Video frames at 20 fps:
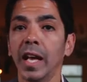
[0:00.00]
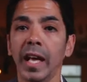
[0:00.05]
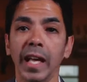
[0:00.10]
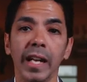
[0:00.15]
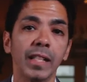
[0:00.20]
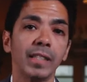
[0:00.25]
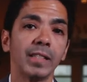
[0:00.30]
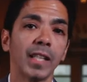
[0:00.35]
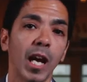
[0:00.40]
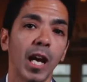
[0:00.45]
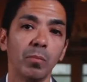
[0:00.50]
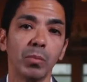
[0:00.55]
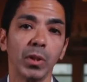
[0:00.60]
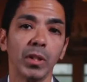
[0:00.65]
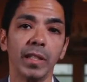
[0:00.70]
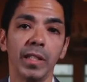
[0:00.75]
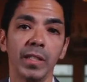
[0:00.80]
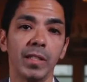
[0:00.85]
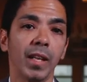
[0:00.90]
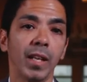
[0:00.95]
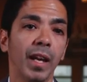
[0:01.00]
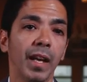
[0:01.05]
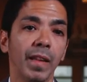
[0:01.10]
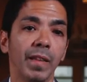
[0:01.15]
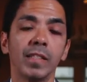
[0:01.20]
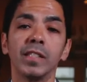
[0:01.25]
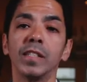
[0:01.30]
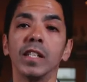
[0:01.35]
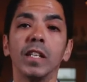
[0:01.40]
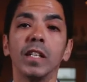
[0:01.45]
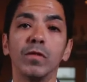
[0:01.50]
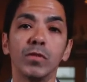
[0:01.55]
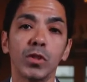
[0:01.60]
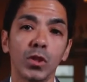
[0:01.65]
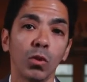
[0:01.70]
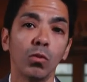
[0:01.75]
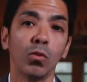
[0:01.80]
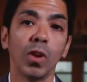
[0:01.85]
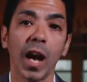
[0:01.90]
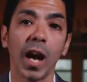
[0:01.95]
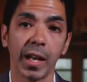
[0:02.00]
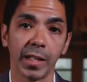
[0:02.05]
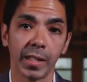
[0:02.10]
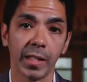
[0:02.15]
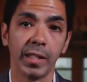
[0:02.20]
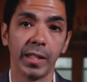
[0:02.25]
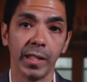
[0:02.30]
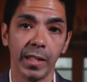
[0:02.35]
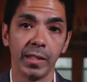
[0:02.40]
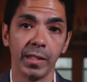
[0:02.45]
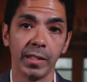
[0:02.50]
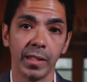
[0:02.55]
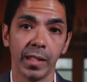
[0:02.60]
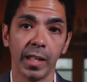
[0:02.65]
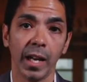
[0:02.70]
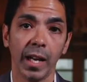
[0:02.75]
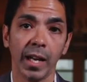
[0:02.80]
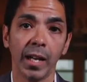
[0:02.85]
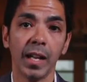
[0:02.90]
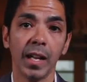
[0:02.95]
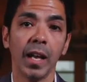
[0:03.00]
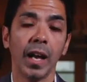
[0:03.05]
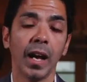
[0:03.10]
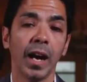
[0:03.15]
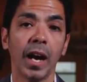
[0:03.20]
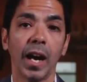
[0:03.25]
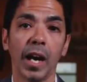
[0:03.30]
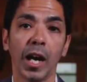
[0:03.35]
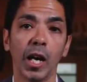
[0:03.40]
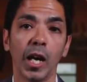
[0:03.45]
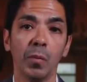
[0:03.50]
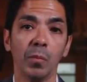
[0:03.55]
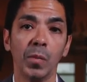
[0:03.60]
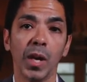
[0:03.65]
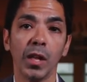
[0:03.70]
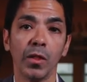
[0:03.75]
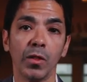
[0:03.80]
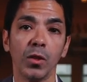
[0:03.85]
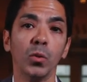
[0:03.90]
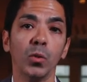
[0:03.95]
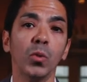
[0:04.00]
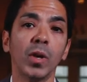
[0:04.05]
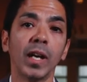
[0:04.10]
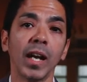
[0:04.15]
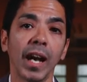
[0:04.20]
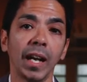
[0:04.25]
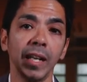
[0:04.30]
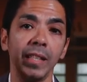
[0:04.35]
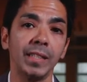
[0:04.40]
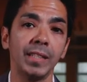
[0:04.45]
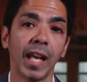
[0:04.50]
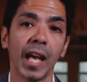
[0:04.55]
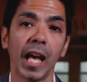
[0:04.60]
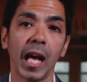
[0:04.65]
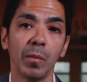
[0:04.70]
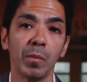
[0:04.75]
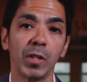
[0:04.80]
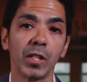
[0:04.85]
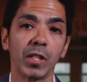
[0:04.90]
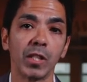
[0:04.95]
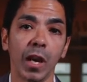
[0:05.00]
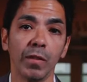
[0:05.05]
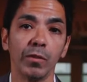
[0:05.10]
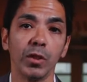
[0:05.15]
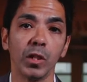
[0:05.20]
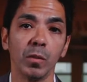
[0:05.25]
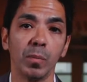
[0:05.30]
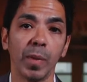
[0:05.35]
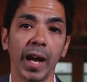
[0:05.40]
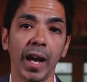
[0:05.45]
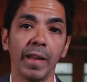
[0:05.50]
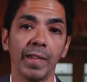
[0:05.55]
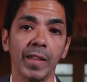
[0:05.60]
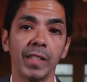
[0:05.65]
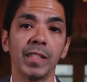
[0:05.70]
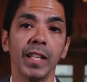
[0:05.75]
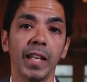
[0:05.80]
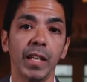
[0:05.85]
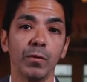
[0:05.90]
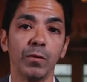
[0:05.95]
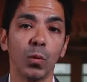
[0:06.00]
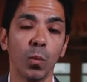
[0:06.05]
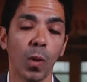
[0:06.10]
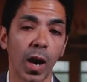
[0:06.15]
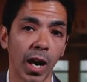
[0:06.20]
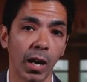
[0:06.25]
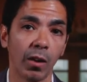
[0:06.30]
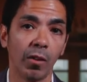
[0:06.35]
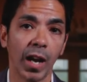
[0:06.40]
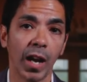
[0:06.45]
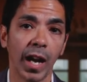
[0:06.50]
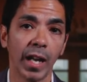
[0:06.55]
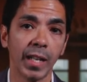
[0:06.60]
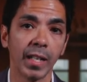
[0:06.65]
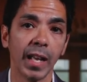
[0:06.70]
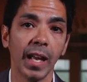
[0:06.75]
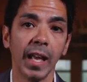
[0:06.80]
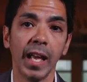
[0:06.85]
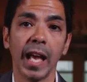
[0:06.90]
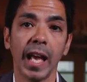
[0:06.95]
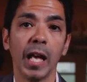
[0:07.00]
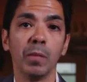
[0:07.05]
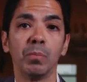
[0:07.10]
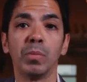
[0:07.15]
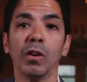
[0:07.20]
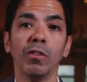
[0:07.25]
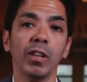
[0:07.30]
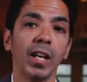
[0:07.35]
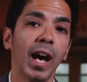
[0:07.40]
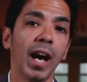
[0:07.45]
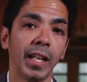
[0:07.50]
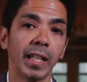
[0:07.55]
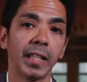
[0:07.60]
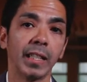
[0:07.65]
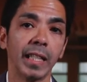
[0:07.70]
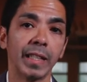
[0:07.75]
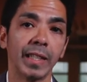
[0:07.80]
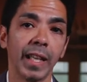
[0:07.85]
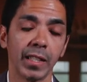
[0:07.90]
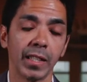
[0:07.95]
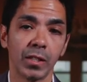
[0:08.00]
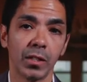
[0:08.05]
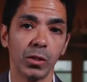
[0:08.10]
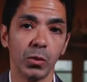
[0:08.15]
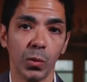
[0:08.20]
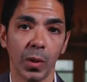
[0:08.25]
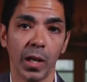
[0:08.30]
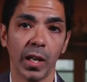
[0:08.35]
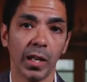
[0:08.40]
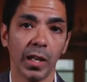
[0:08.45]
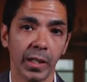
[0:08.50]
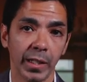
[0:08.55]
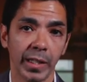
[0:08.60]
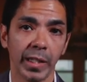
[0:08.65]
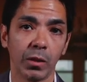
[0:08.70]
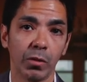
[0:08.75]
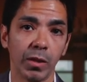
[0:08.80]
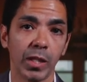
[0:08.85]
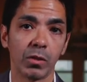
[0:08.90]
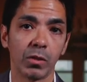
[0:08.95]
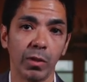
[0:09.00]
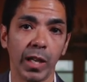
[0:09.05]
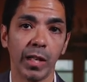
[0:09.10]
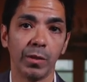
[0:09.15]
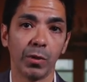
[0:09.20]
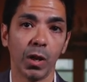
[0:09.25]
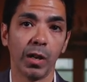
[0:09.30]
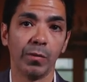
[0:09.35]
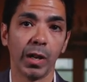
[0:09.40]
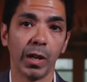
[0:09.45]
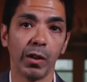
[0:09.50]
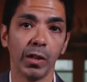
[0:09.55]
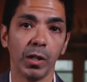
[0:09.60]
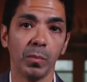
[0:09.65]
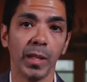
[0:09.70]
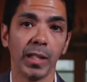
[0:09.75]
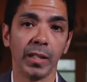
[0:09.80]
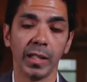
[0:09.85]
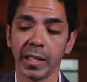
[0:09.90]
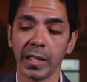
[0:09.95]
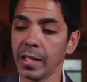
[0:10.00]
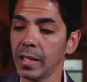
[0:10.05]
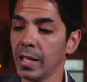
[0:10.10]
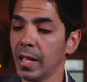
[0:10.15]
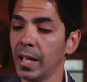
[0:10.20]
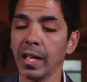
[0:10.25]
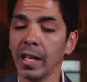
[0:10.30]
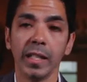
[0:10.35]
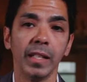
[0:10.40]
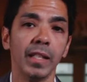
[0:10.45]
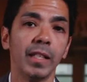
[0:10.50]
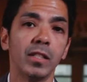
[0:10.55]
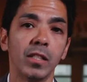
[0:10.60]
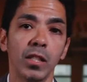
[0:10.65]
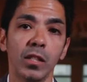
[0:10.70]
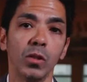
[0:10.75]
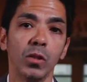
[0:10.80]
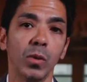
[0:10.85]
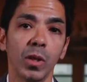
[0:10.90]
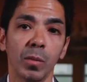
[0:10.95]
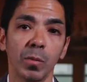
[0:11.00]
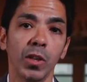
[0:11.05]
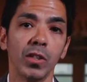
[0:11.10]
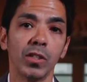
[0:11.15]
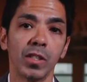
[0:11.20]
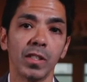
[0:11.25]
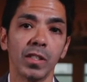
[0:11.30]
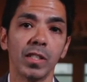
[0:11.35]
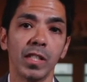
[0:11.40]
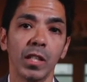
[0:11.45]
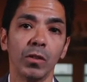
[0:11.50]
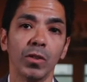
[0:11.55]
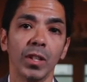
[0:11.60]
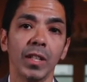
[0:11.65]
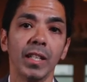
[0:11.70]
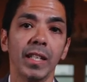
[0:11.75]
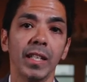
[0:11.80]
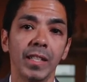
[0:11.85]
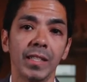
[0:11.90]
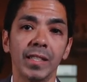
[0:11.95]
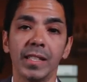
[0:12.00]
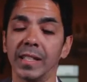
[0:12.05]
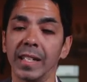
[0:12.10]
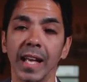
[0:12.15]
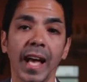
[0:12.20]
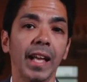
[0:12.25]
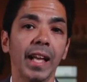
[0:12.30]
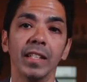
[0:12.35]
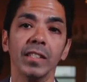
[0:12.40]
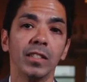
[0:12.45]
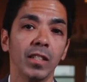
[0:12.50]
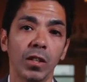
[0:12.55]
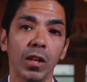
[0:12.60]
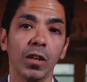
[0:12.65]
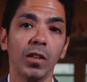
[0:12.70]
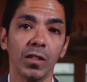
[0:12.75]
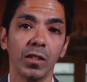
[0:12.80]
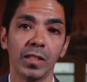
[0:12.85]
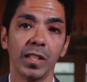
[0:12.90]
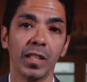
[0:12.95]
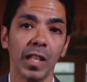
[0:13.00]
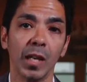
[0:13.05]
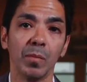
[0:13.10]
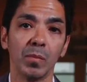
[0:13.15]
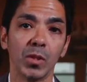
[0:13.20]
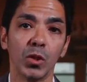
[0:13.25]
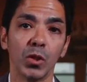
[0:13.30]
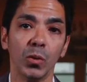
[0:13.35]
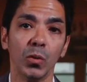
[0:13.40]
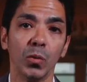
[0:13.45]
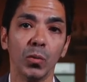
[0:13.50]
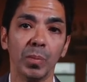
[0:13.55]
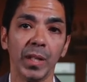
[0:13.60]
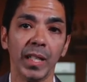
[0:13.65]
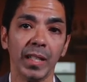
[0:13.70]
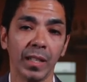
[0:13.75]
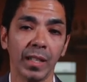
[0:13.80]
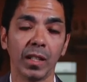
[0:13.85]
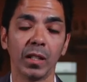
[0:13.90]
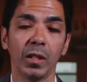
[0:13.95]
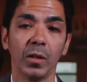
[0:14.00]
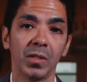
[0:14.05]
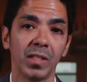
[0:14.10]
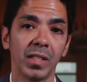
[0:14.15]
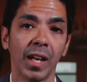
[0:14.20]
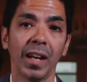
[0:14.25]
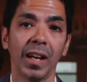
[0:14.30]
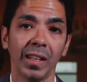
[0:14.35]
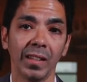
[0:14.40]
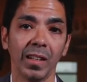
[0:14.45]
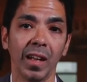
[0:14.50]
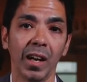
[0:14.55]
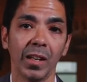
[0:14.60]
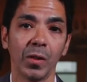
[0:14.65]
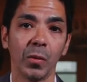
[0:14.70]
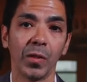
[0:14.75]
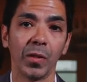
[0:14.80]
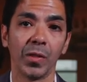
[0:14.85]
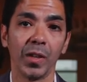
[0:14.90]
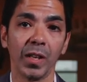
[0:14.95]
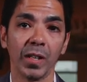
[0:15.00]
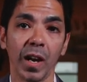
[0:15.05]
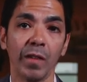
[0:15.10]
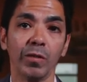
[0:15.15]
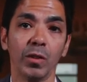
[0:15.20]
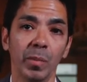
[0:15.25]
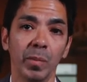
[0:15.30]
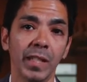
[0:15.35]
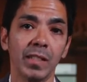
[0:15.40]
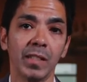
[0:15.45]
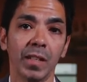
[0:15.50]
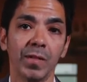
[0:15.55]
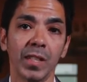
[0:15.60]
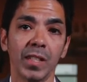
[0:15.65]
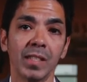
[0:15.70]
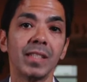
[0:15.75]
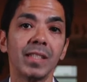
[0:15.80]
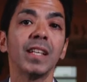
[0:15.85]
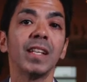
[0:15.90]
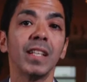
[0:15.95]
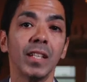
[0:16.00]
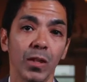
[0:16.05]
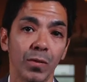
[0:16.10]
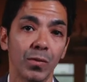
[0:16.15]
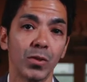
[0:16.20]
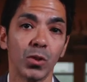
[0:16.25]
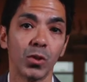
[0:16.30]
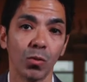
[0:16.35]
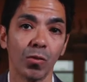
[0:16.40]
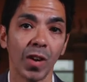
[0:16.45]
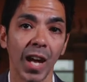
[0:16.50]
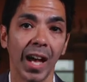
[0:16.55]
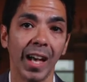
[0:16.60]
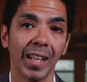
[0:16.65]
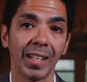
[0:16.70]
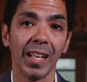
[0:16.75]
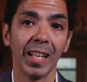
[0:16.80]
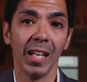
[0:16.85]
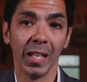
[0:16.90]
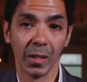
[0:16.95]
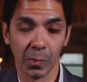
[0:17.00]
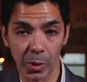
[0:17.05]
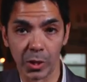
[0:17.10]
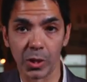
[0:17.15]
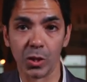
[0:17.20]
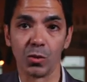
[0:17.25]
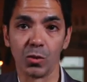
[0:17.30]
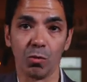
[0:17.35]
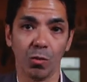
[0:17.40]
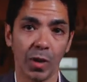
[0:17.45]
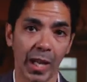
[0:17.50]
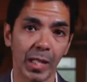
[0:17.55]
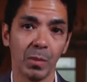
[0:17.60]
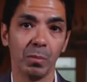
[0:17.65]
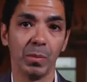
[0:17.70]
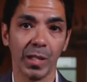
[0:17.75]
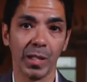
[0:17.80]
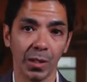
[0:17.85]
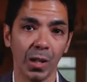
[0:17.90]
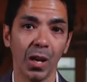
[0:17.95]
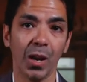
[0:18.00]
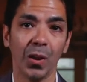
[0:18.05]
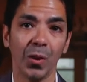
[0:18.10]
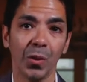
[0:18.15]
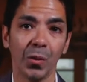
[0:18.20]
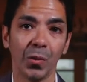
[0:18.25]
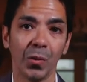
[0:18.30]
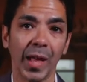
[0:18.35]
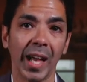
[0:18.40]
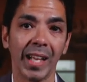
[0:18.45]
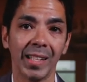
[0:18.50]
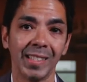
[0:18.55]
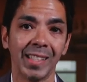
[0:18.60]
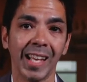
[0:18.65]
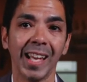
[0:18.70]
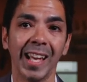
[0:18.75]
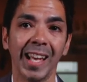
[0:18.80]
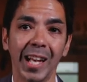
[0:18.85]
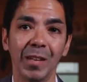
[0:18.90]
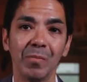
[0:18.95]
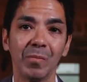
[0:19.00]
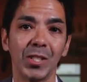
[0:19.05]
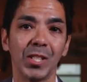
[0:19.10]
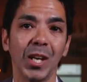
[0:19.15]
An example is the city of Surat in India. The Ukai Dam is governed by the state of Gujarat, and periodically, thanks to increased rainfall variability, needs to do an emergency release. It hadn't occurred to them to be in close dialogue with the government of the city of Surat, which is right below that dam.